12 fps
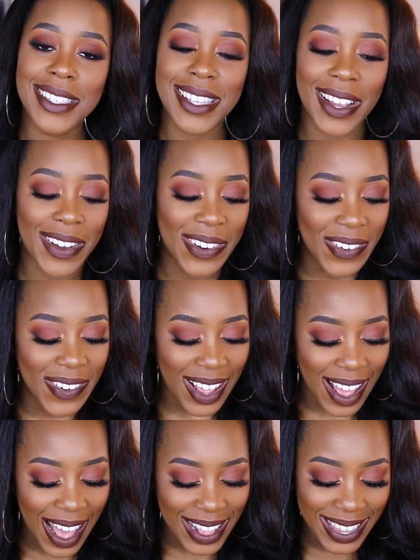So
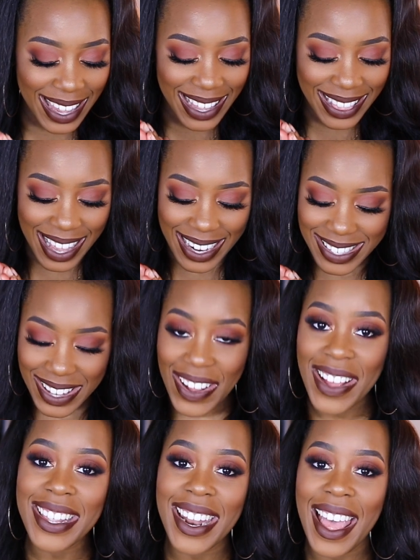I think that is
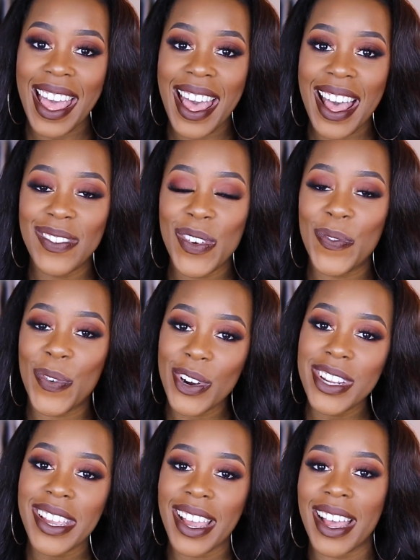all that I have
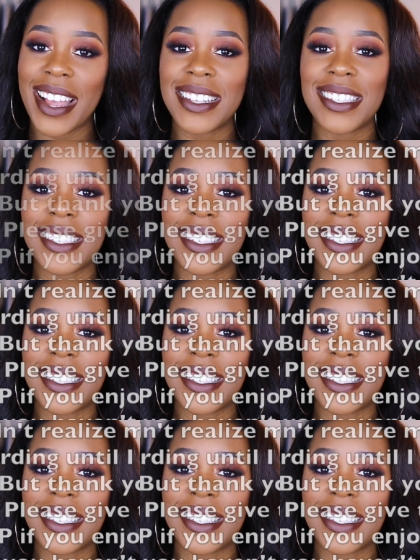for you guys.